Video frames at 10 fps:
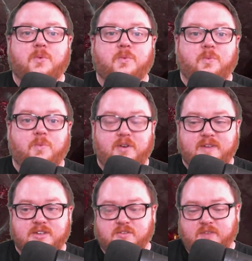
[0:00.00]
When
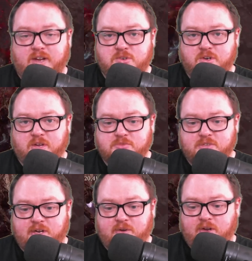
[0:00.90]
Vessel of Hatred comes
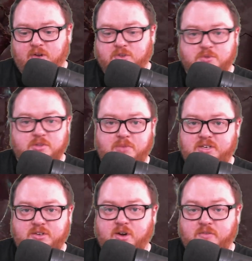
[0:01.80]
out, and also in the
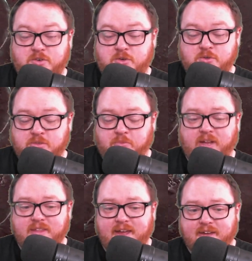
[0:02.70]
PTR if you choose to play
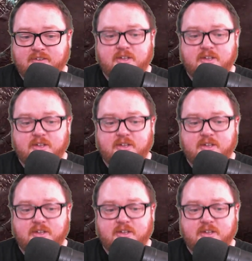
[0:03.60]
that,